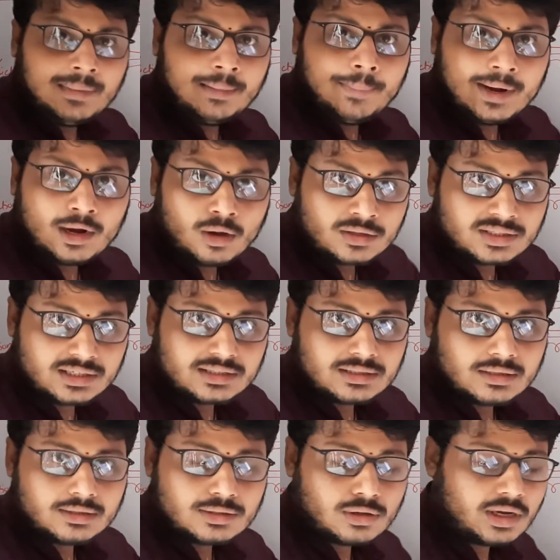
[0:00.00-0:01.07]
dependent
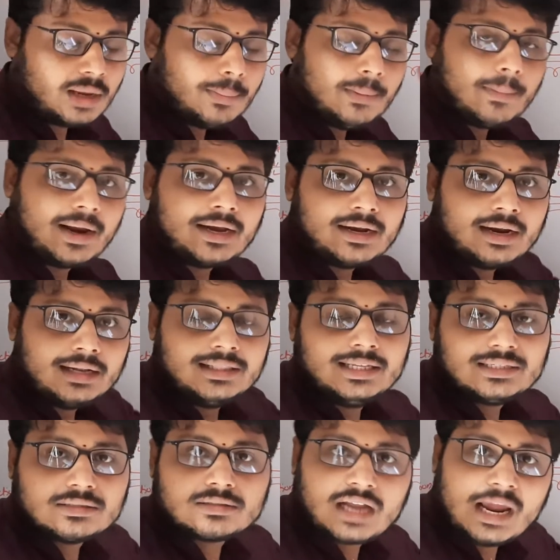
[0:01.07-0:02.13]
losses, so keep in mind,
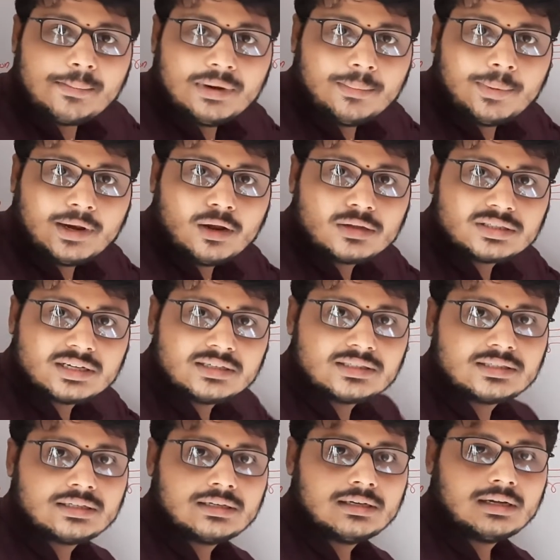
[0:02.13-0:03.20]
this time dependent
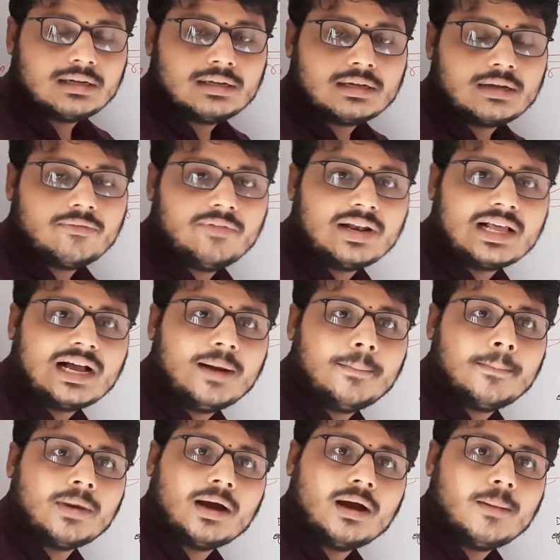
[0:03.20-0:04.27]
losses will
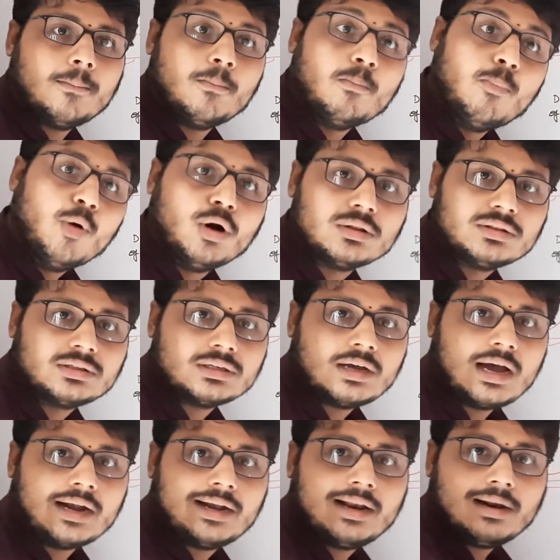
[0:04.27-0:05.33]
come both
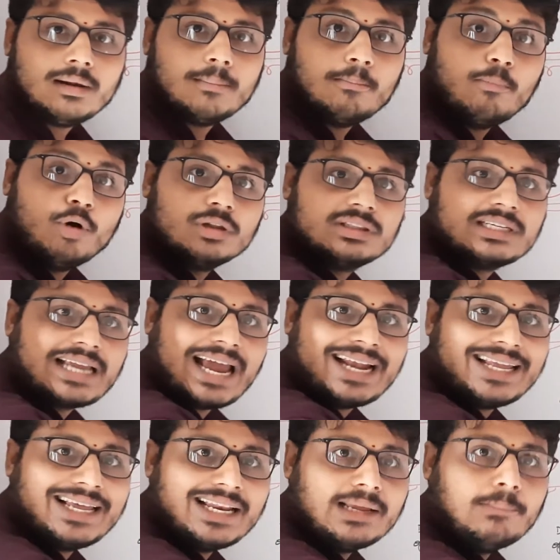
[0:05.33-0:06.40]
under both
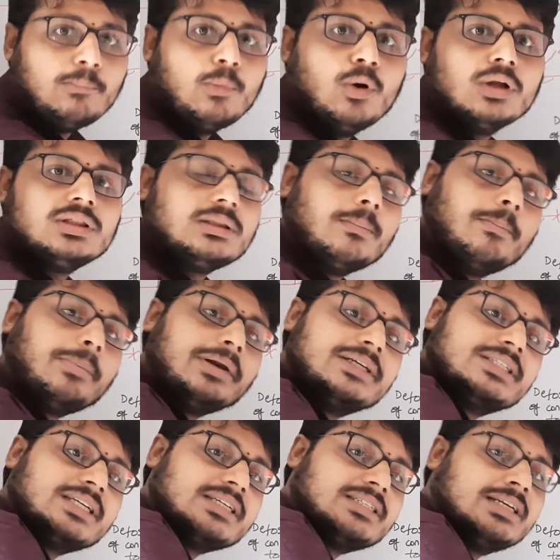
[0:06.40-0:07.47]
category, both
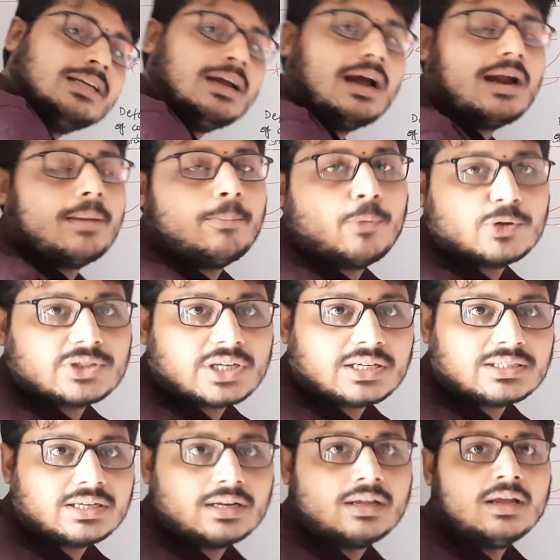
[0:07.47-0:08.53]
pre-stressing and
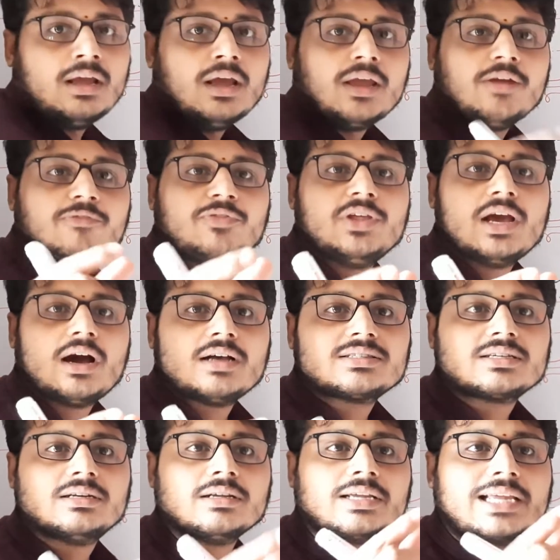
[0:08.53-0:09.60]
post-tensioning. If they ask
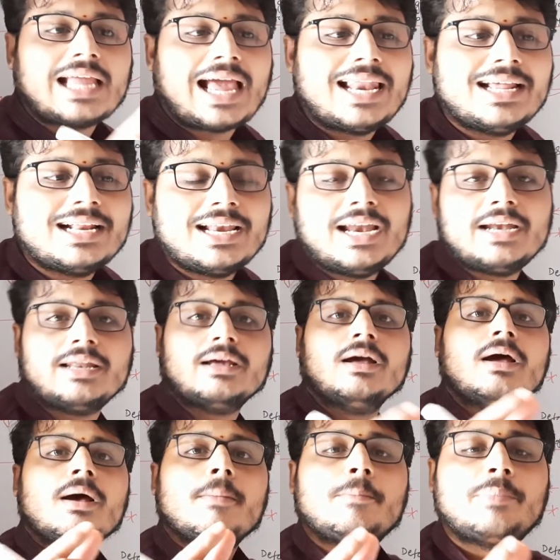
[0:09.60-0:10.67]
to calculate
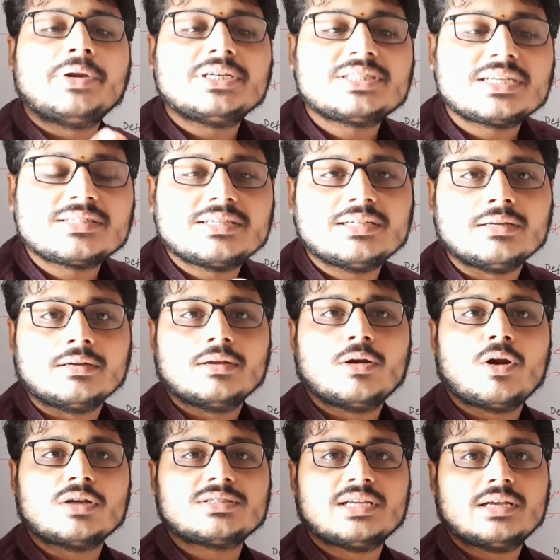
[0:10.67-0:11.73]
pre-stressing
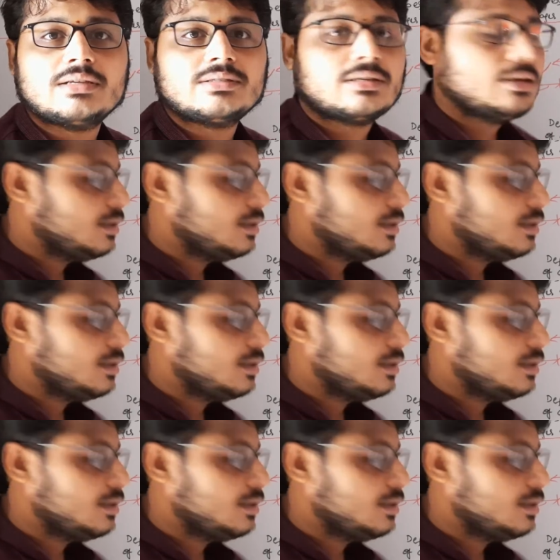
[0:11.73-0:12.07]
losses,